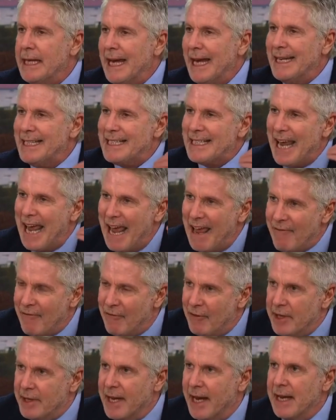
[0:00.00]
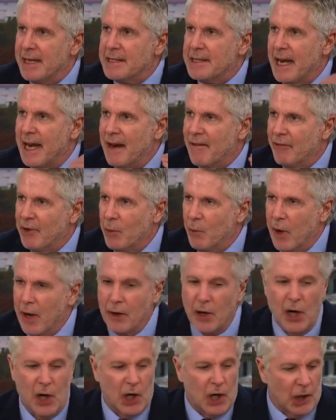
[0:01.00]
It's every day. It's
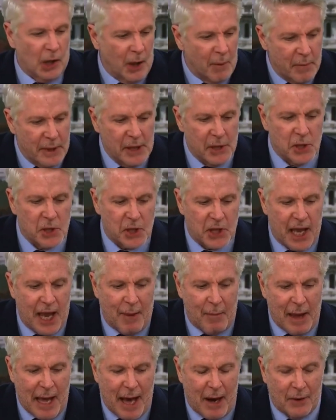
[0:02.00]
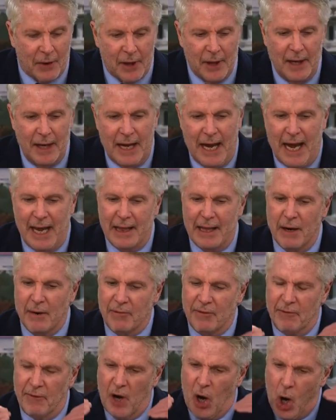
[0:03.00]
everywhere. Columbia just came out, and their
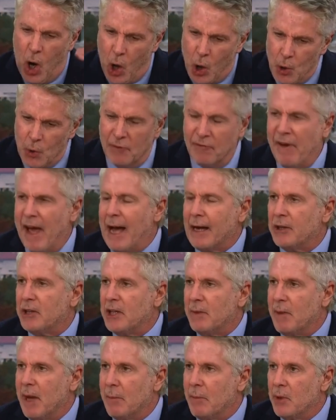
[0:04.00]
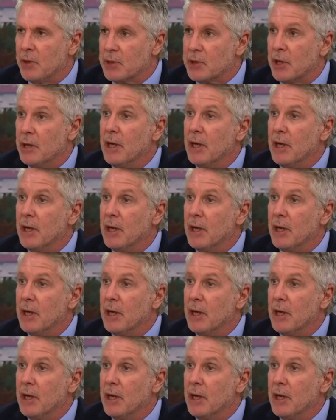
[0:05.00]
100 faculty members